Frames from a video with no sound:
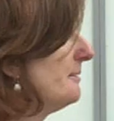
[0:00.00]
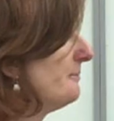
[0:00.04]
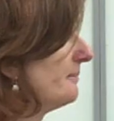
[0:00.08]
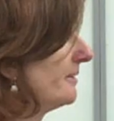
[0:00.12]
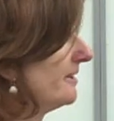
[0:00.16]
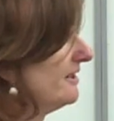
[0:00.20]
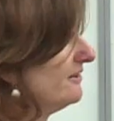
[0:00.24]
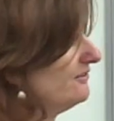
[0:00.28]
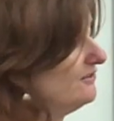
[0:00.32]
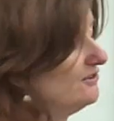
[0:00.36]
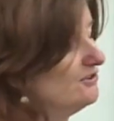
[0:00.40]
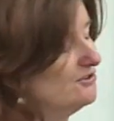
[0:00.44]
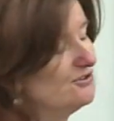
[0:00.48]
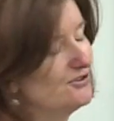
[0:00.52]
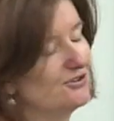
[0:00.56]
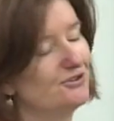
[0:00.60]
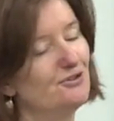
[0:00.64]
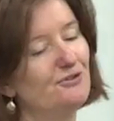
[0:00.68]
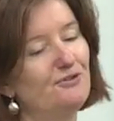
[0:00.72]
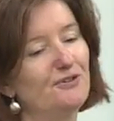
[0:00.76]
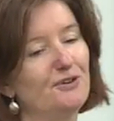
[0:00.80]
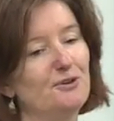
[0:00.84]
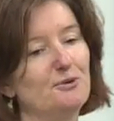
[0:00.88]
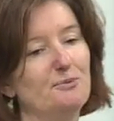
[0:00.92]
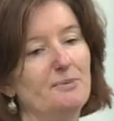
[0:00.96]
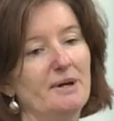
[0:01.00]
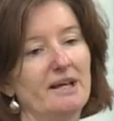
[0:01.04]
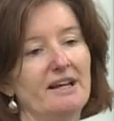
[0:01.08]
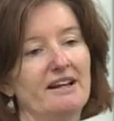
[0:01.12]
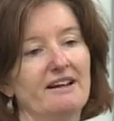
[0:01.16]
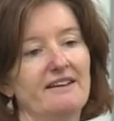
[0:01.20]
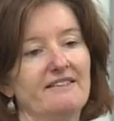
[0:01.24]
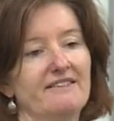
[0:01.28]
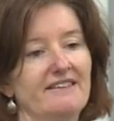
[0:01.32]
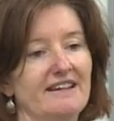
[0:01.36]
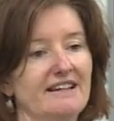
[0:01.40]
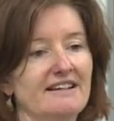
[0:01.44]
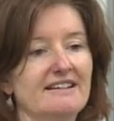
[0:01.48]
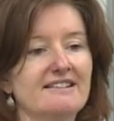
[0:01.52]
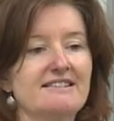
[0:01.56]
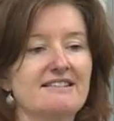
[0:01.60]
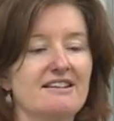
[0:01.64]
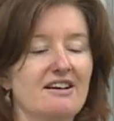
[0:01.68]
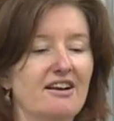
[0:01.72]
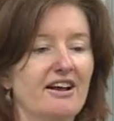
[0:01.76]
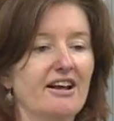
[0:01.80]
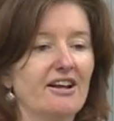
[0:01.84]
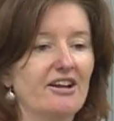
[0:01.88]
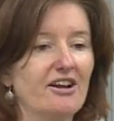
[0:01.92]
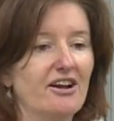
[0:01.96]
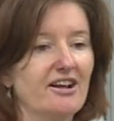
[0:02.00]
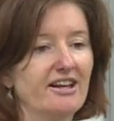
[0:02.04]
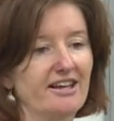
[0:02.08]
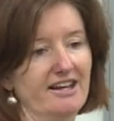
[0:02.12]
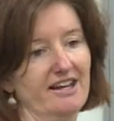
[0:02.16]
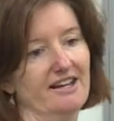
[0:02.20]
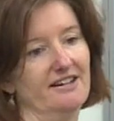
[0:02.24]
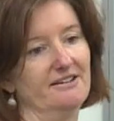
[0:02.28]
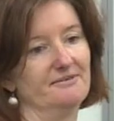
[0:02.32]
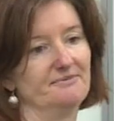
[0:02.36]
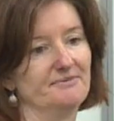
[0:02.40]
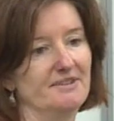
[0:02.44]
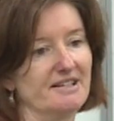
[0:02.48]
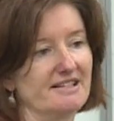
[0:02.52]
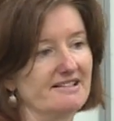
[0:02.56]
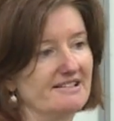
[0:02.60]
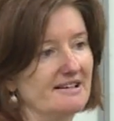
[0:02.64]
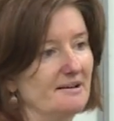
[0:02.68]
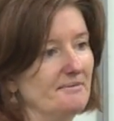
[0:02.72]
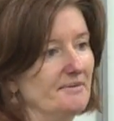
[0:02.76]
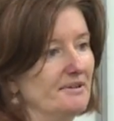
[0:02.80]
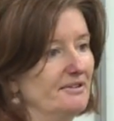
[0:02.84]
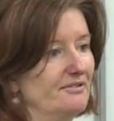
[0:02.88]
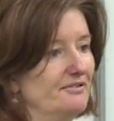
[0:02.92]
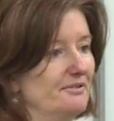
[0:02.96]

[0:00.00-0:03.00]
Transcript: But if you do feel better, then it's like, okay, there's something